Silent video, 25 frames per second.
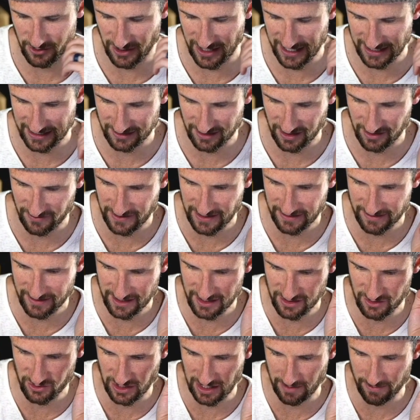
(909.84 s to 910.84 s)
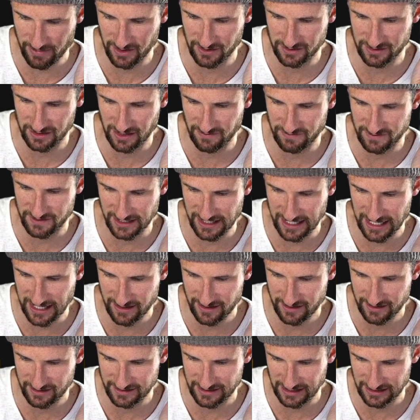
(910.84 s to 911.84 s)
dragon, so the fact that he dropped those off
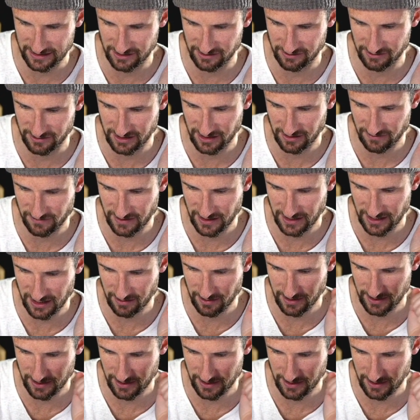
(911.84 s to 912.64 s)
together is actually really funny to